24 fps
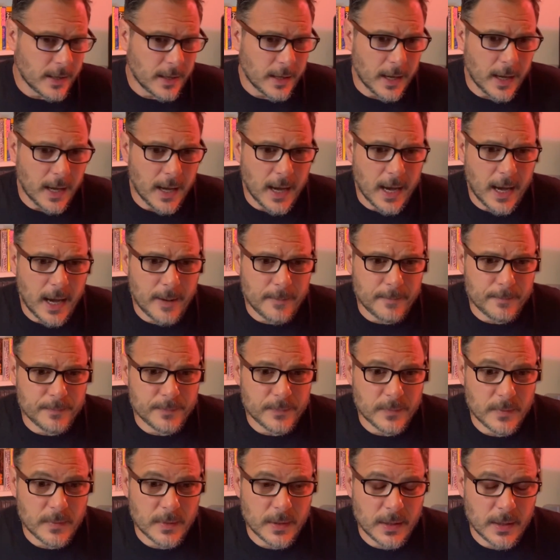
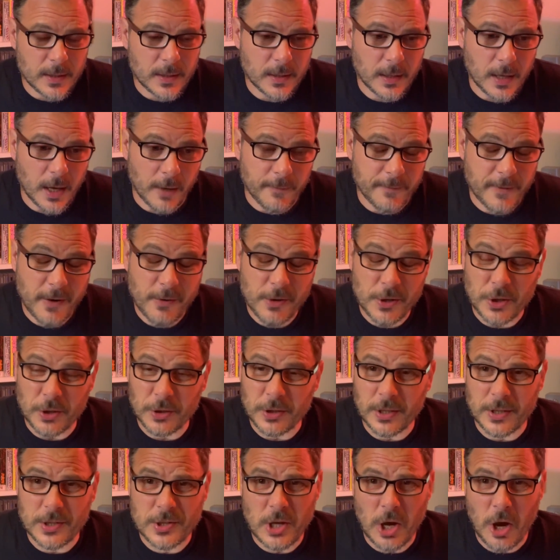a very good
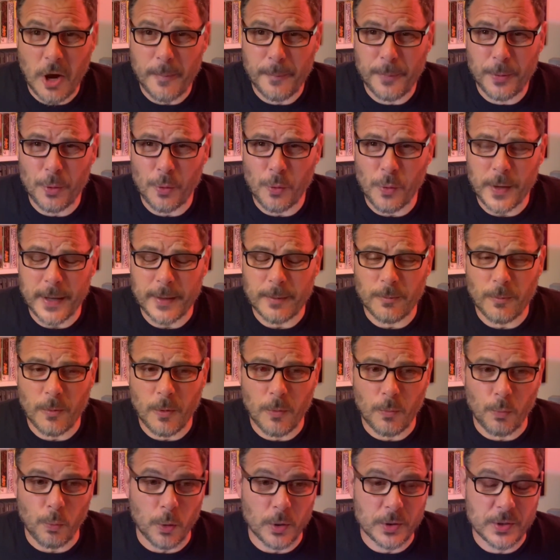example
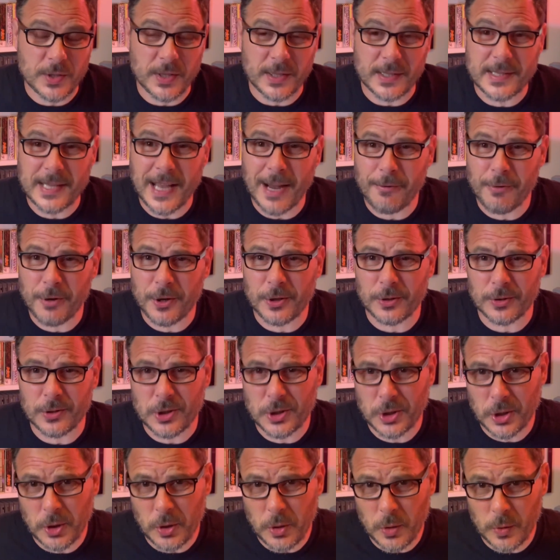was the Turrican
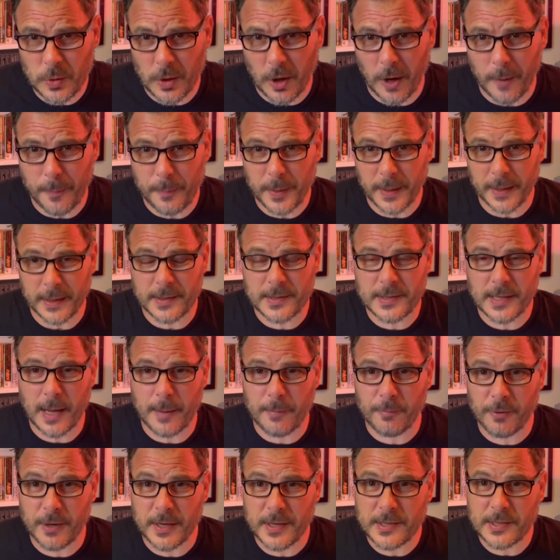2 that I picked
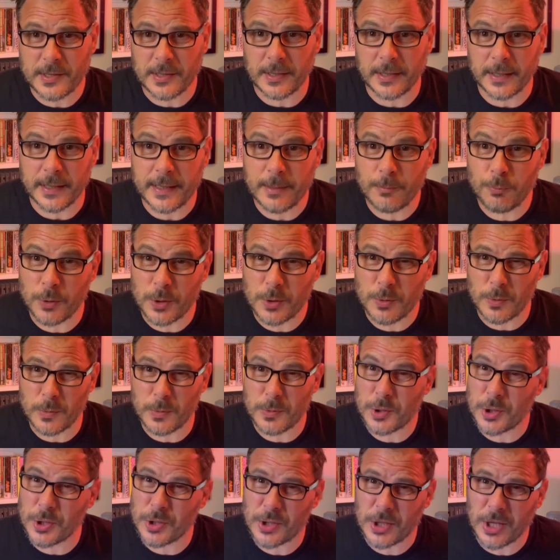up recently, which was
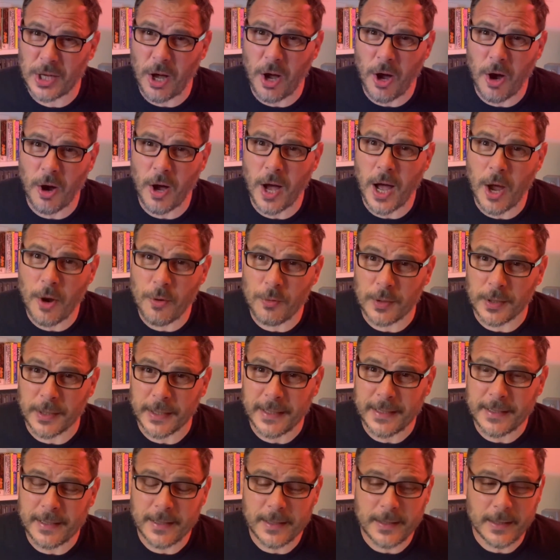just cart
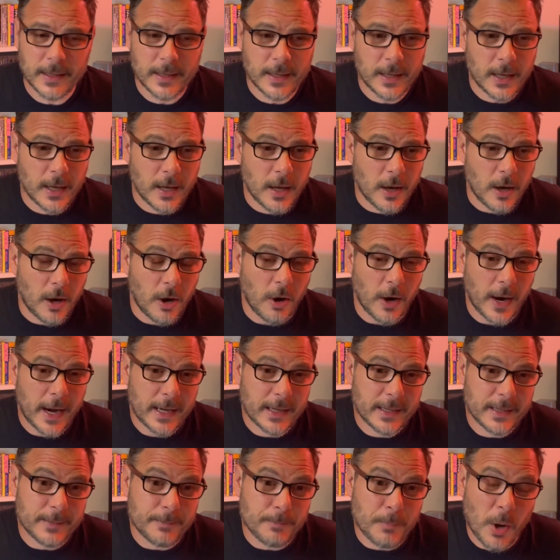only. I
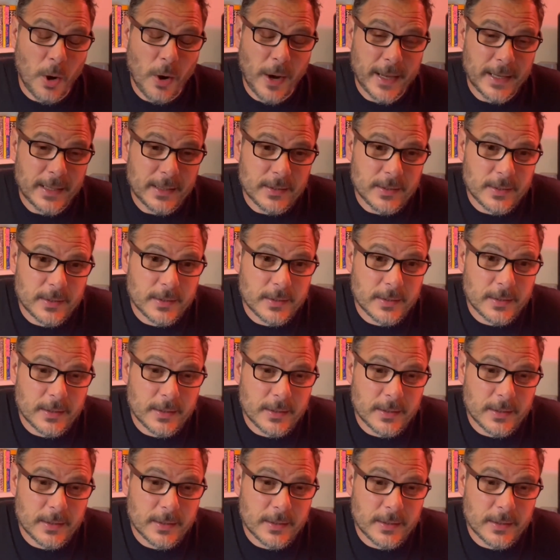had in mind